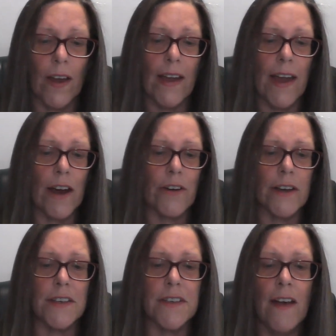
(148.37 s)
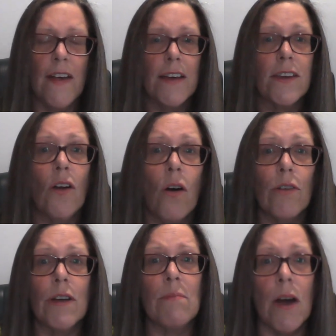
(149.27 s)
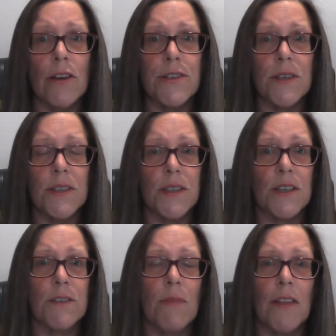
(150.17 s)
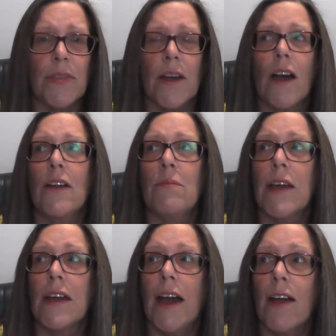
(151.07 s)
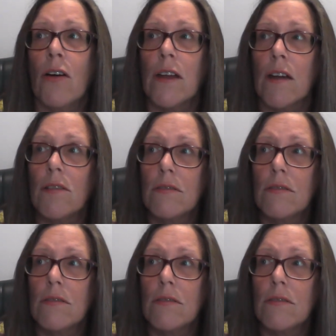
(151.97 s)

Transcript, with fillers: Aries, your emotions this month are going to be chaotic.